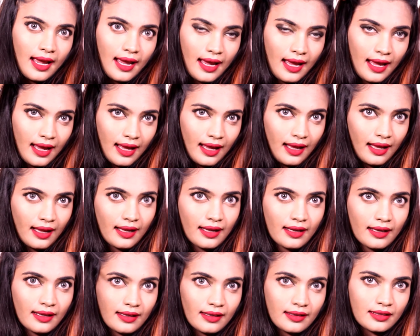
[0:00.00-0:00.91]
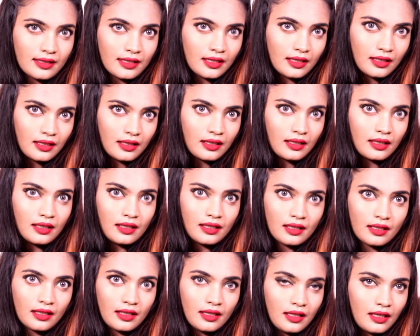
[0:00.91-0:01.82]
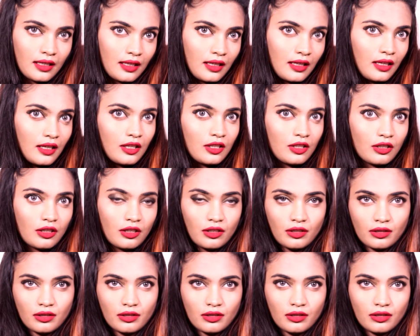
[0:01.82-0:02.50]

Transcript: and you're